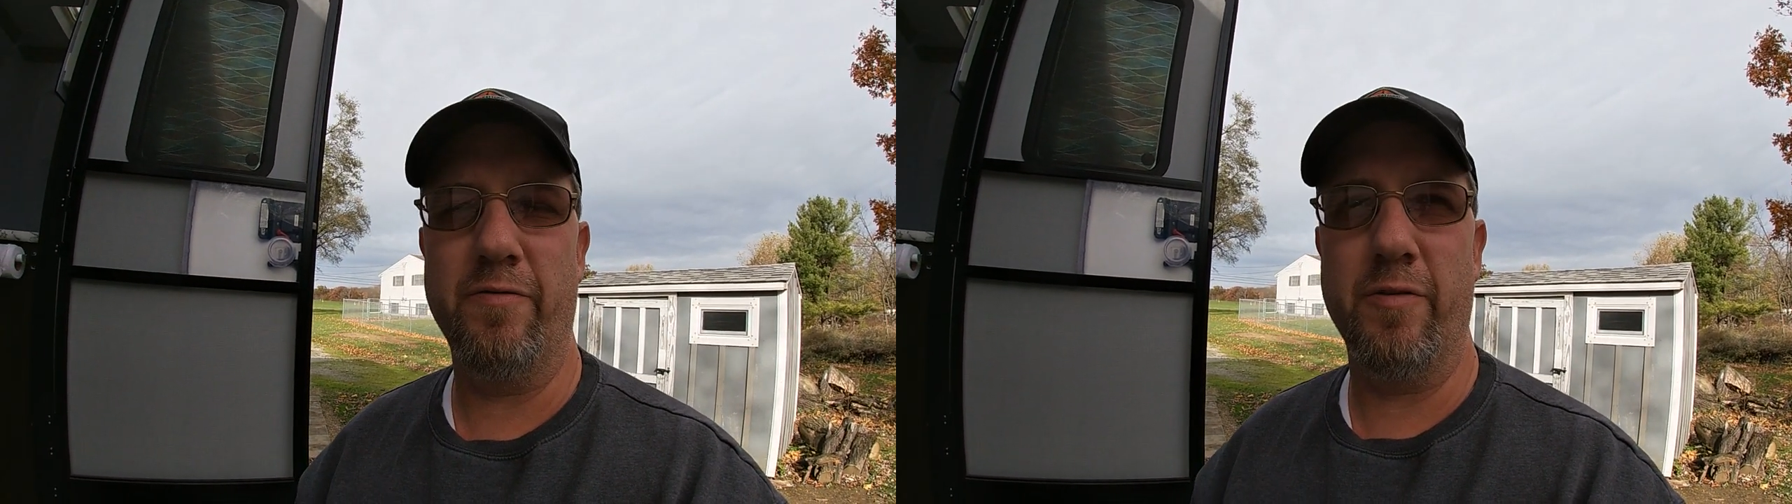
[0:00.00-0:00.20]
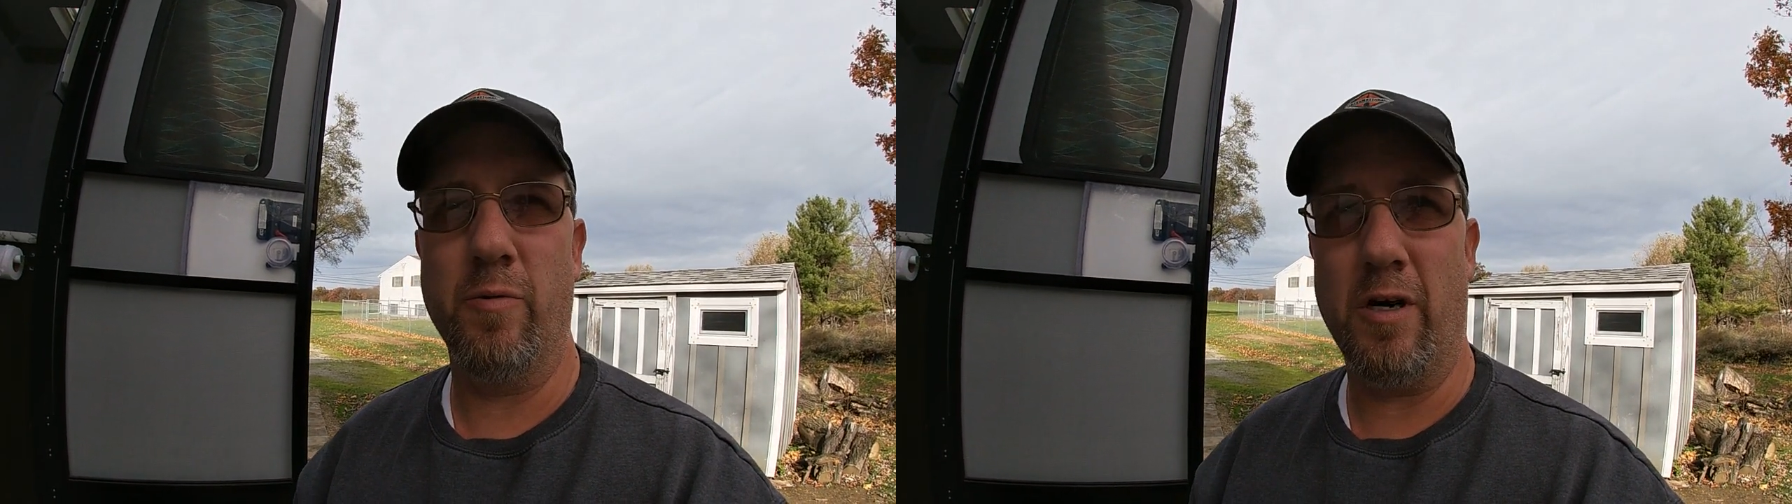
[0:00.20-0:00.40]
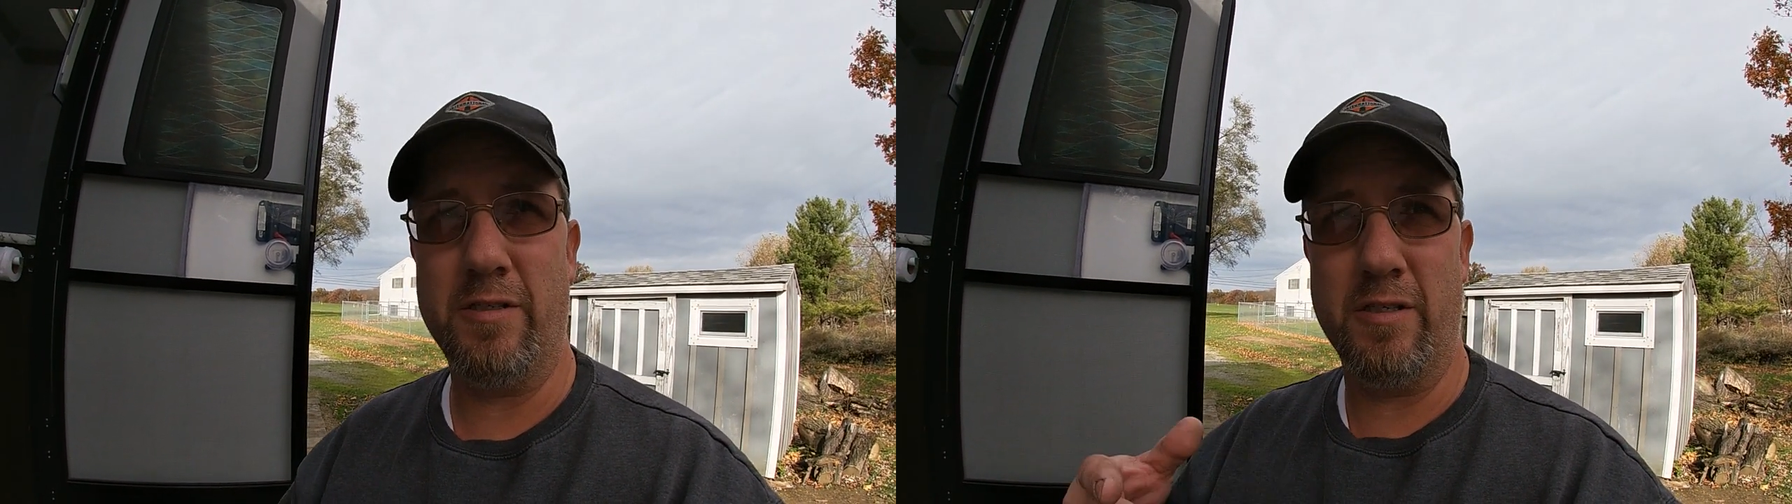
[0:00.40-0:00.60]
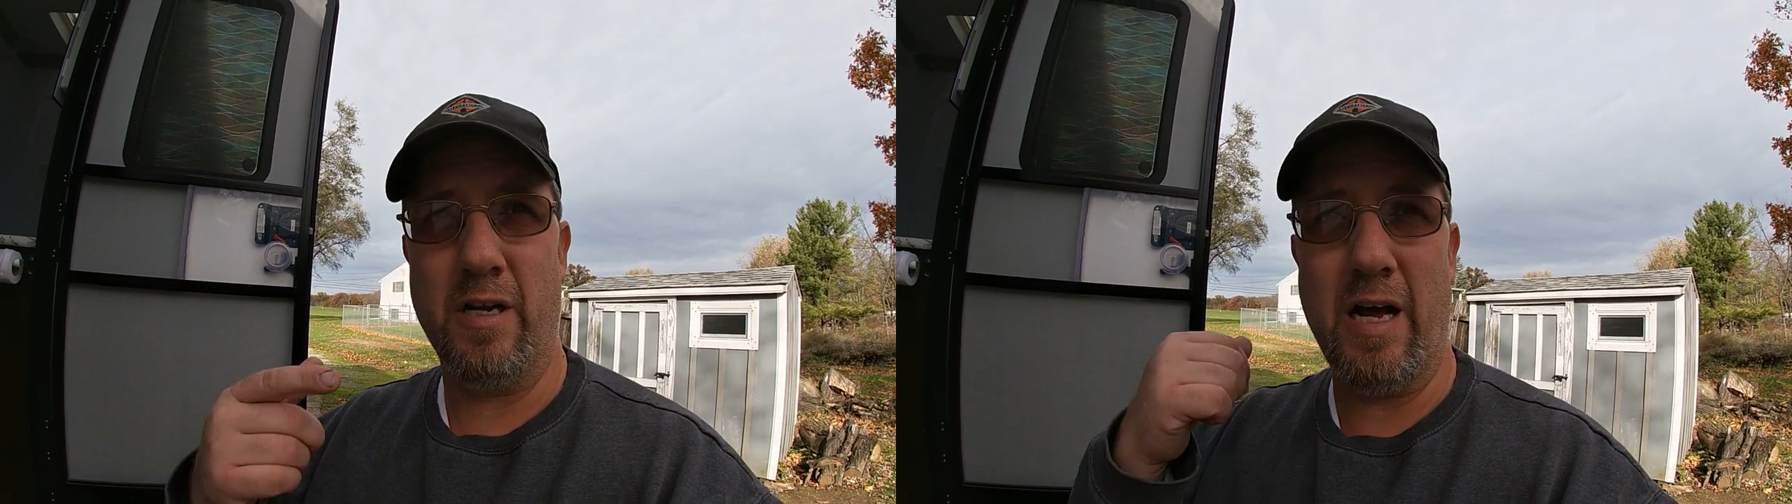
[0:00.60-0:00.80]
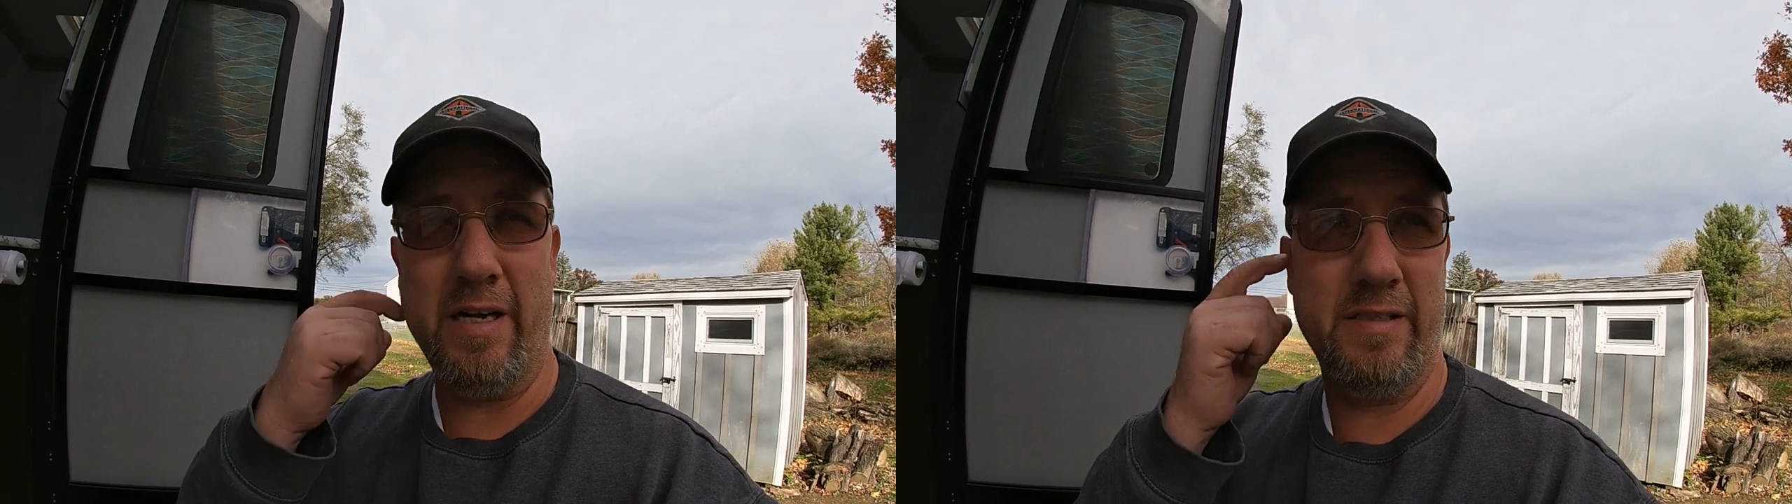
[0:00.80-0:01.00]
If you watched the
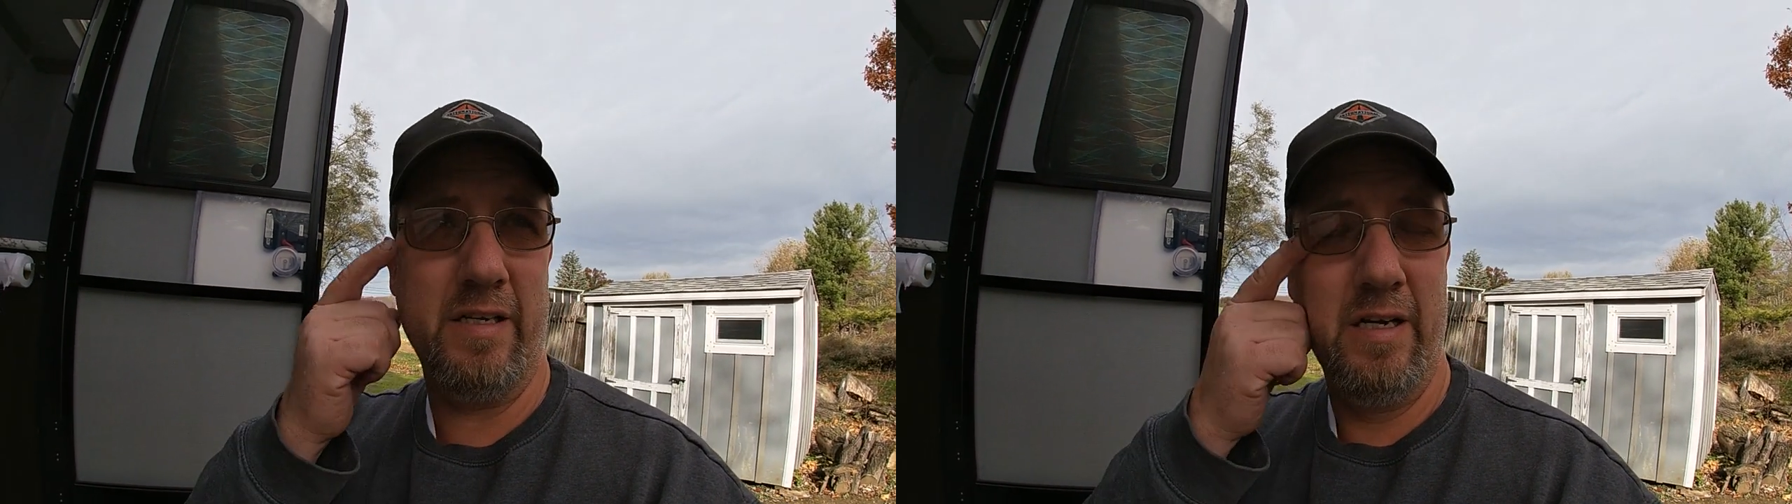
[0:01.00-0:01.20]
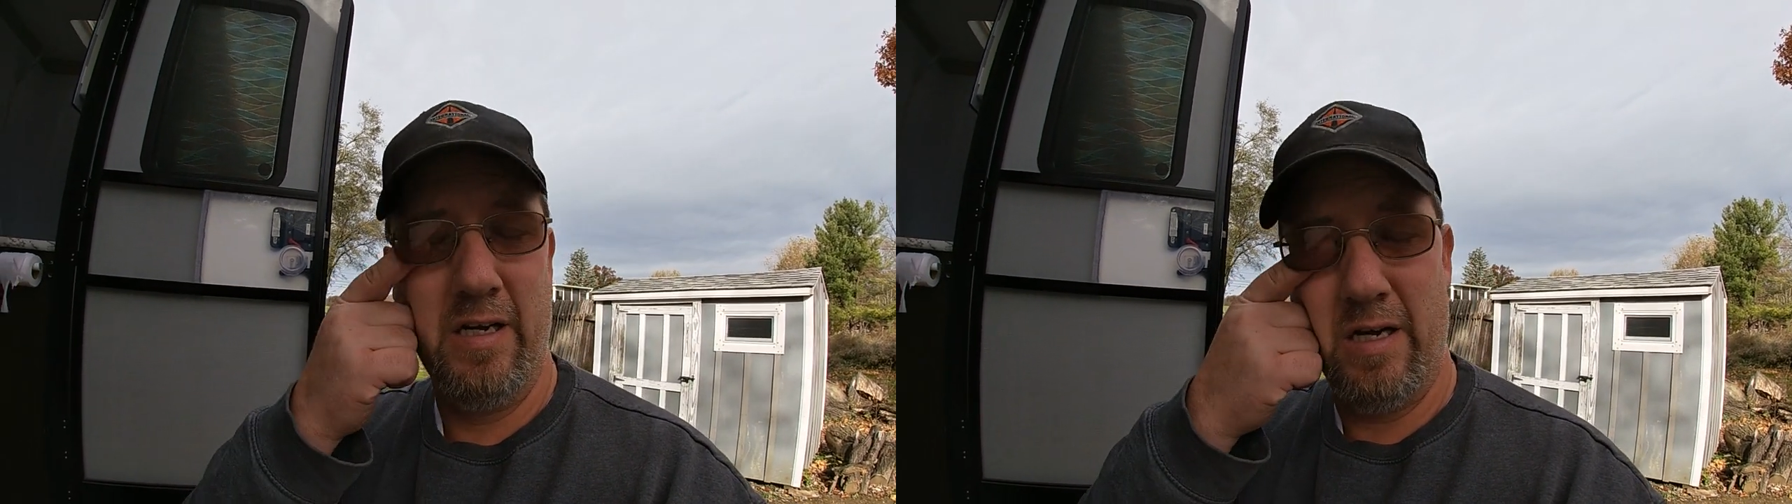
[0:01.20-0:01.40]
last